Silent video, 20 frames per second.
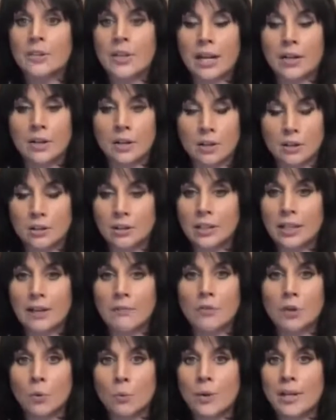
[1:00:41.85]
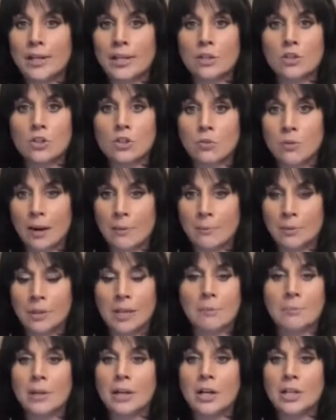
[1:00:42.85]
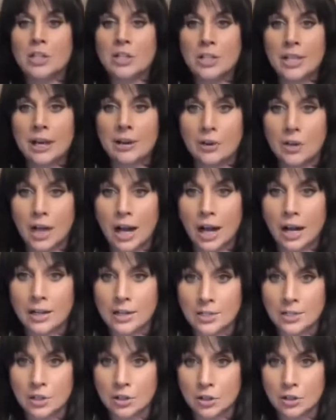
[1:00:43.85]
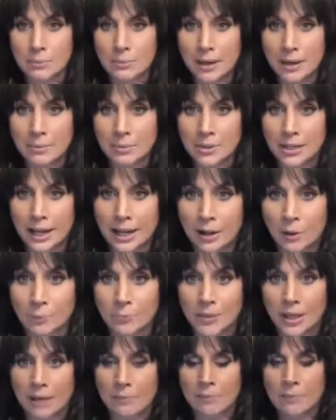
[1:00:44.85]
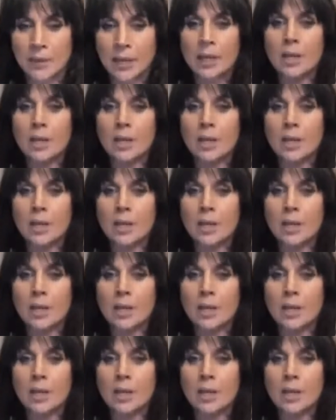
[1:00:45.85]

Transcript: that are going to leave the wicked trembling because their God isn't going to be able to help them